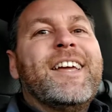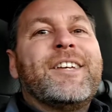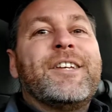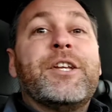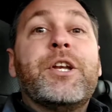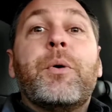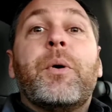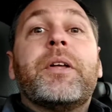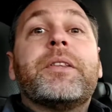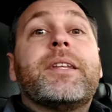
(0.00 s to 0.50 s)

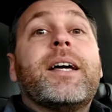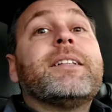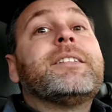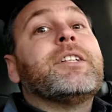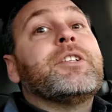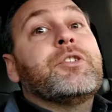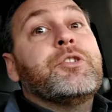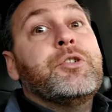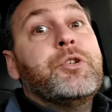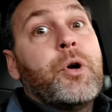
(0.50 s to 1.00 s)
You know what?
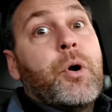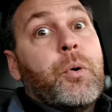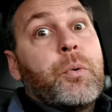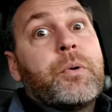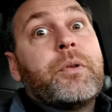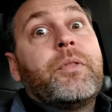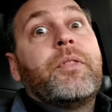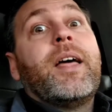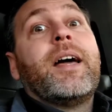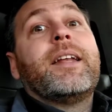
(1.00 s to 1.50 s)
That's a
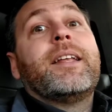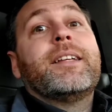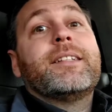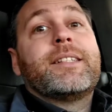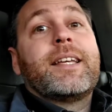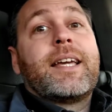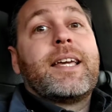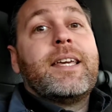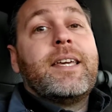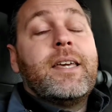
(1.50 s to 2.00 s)
joke. That is
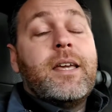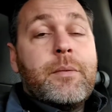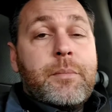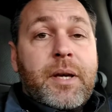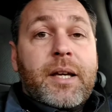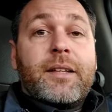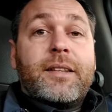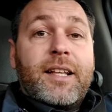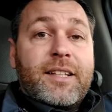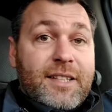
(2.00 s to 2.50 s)
a
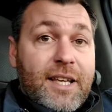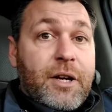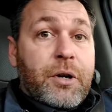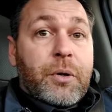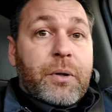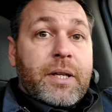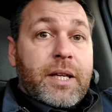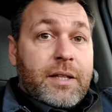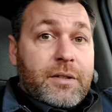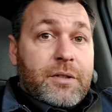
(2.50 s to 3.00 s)
gimmick that they
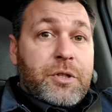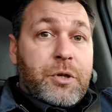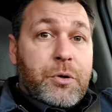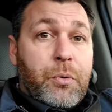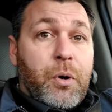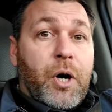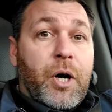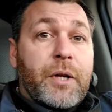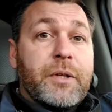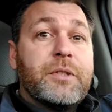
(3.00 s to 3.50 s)
are getting
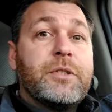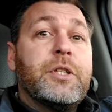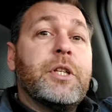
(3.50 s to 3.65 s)
you on.